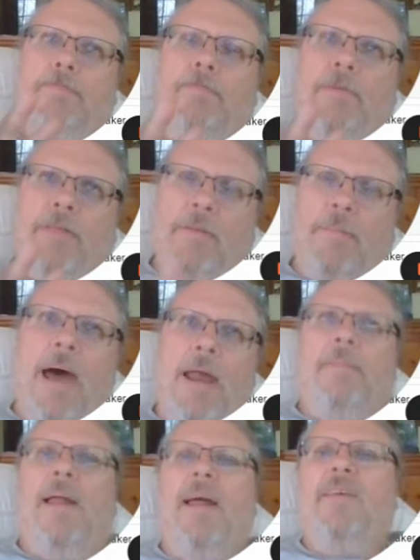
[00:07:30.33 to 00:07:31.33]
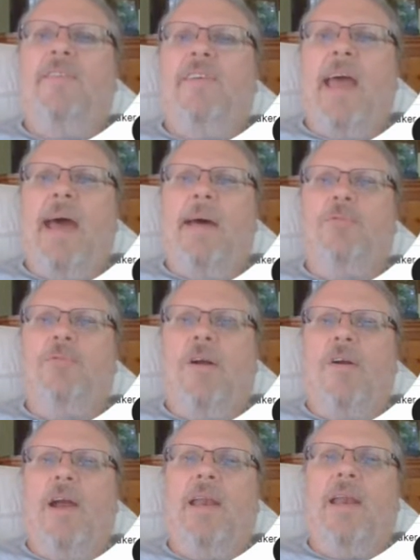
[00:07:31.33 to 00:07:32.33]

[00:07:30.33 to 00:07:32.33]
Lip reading: but the bottom line is tabs work great.